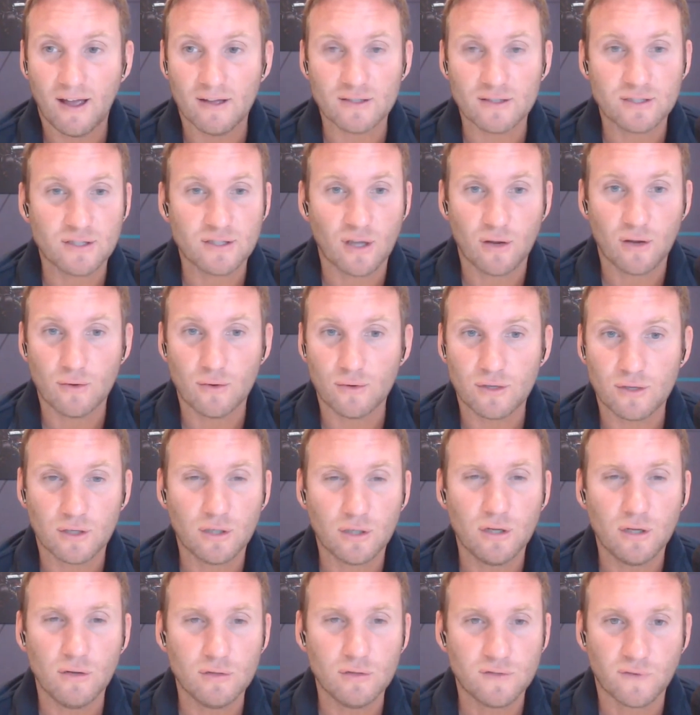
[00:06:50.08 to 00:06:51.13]
So a
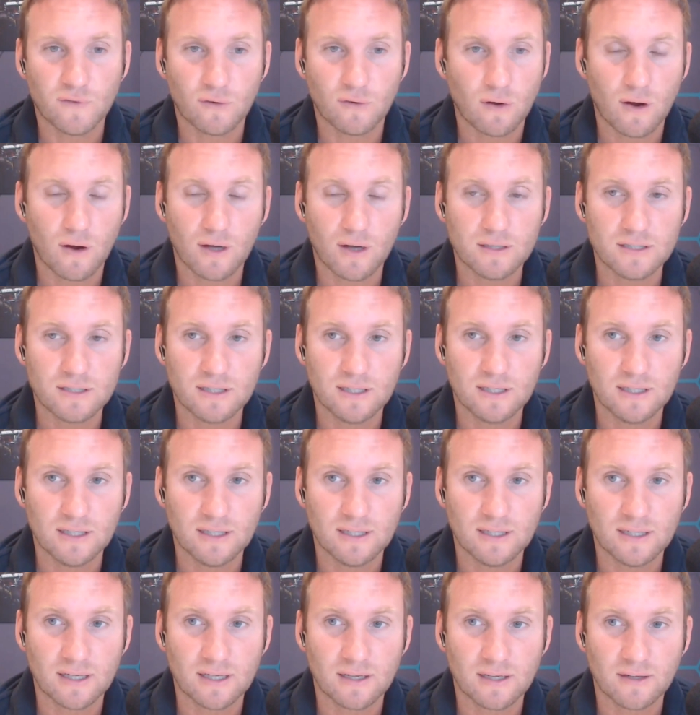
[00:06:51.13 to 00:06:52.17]
huge
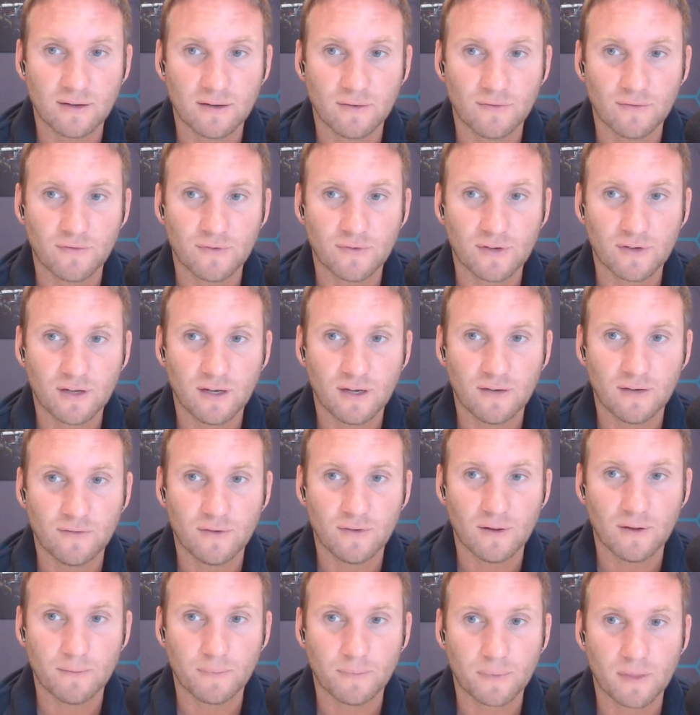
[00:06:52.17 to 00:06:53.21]
variety of kind of
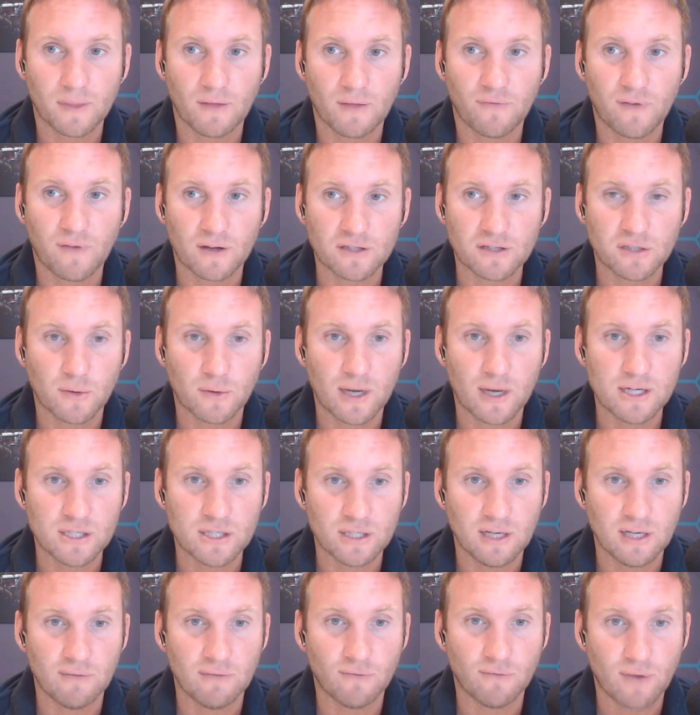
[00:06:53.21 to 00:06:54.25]
a
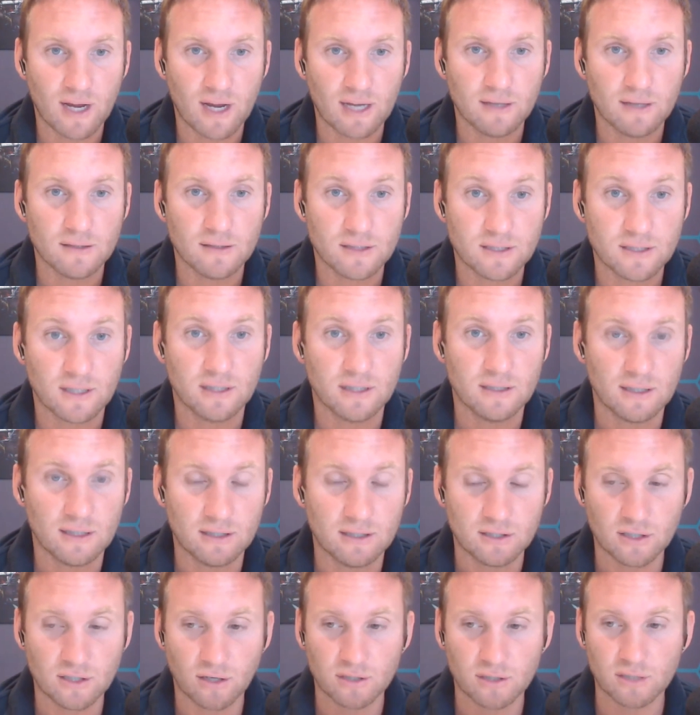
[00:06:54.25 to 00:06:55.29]
fluctuation in rates
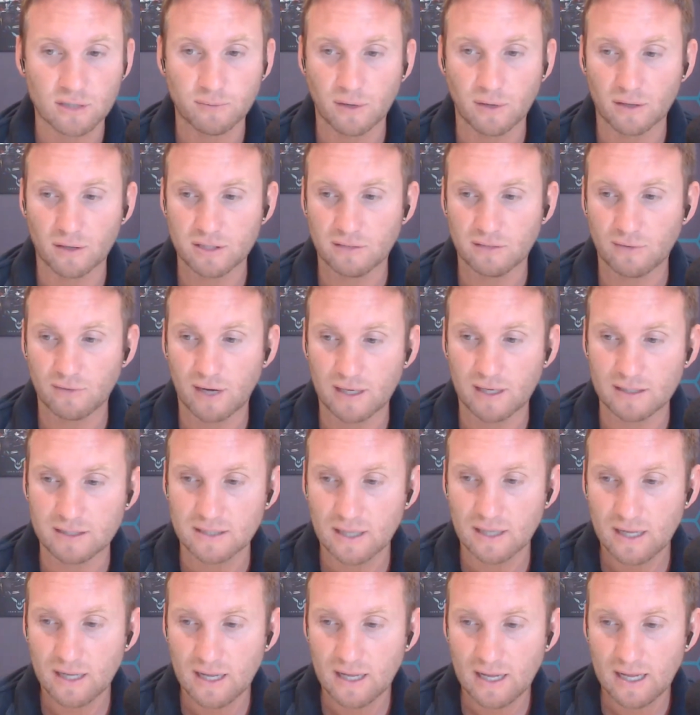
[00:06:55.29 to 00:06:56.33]
and charter party rates.
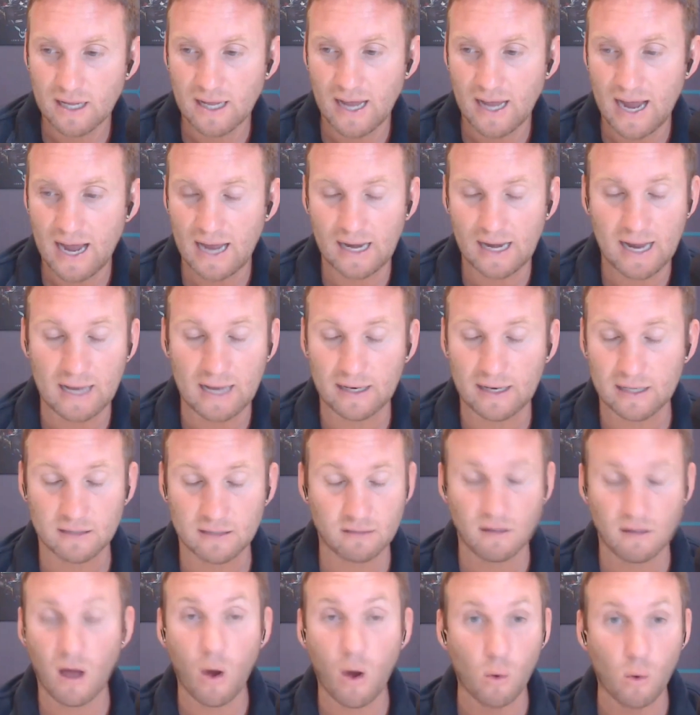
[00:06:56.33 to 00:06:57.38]
And
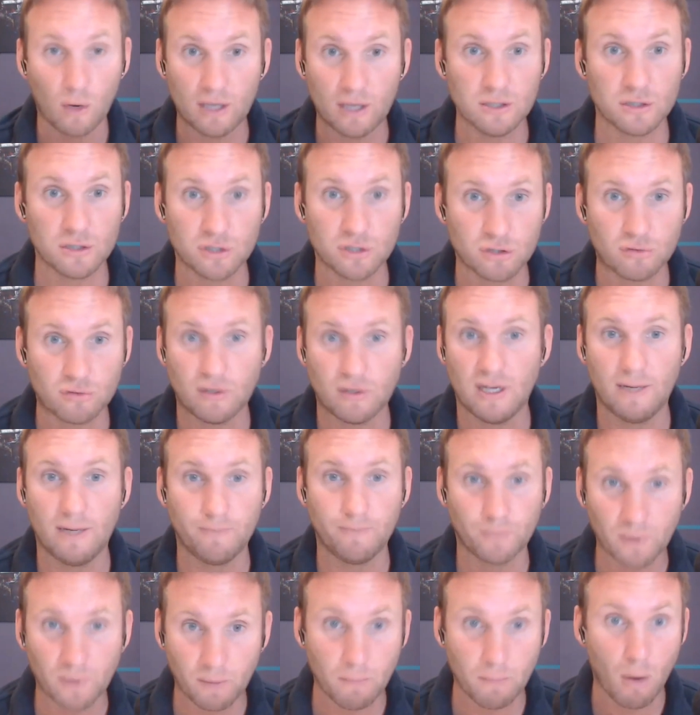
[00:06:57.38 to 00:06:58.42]
the whole industry
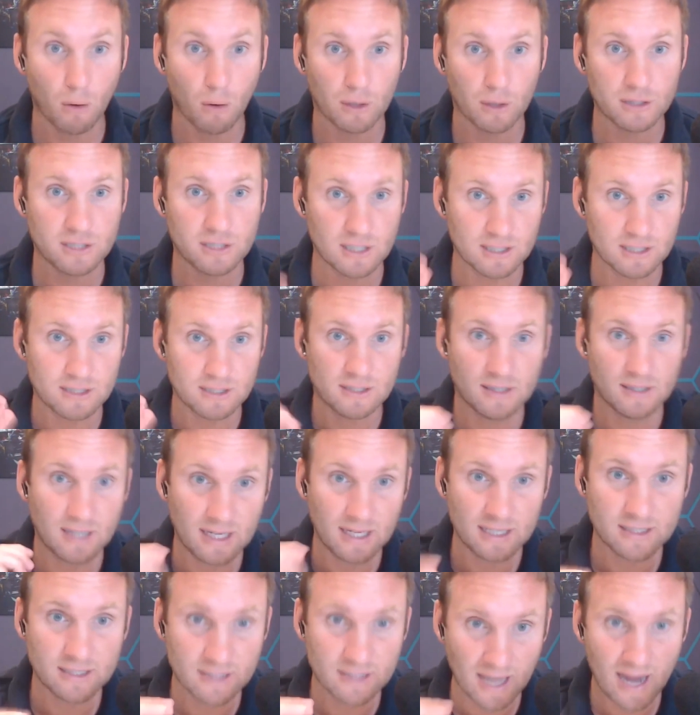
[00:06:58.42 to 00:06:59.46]
monitors
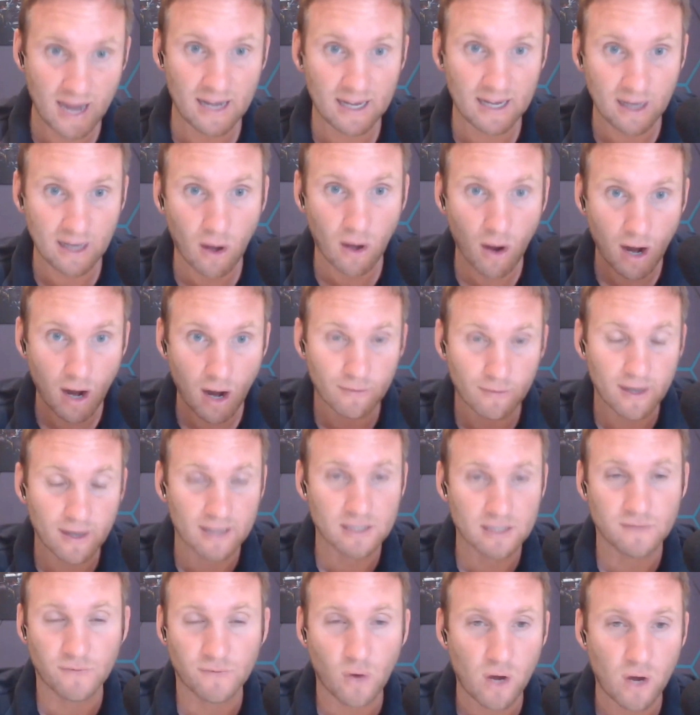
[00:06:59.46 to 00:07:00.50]
these daily hire
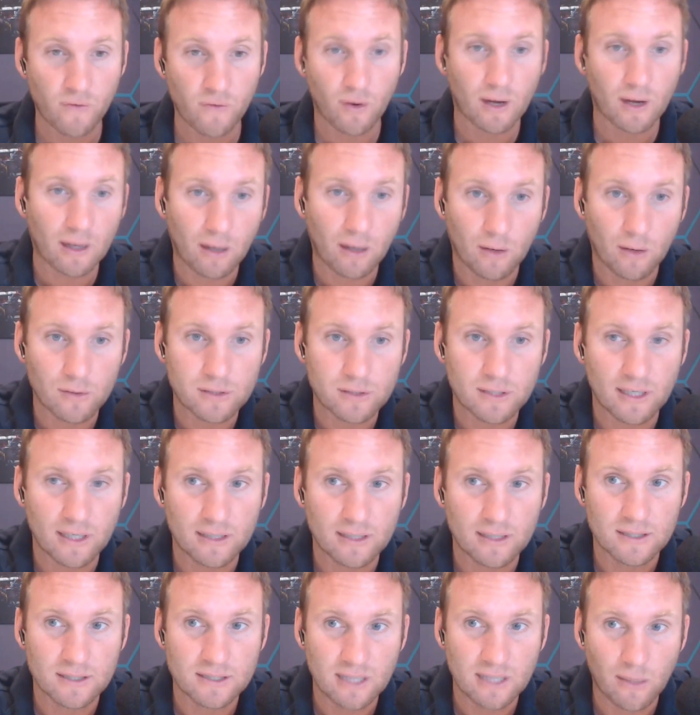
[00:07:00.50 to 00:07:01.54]
rates very, very closely
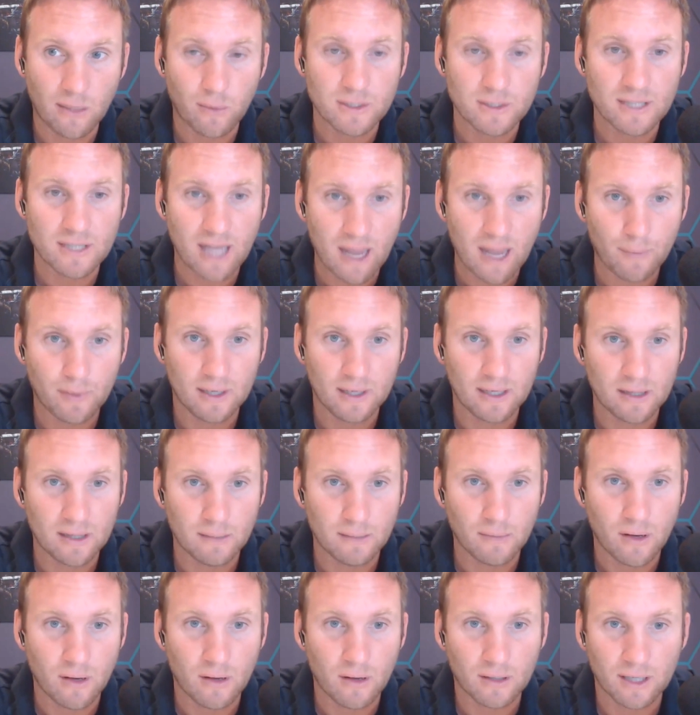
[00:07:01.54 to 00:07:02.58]
see what's happening in the
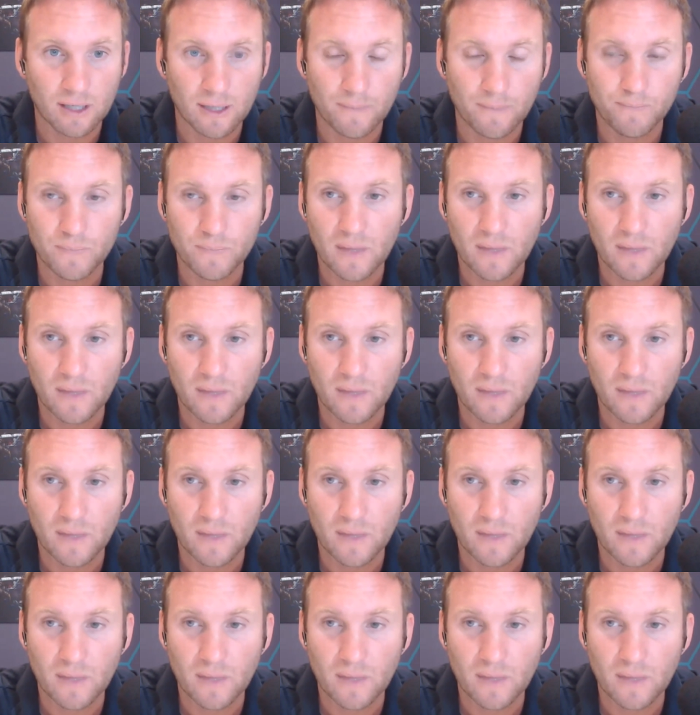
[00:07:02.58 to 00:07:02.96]
market.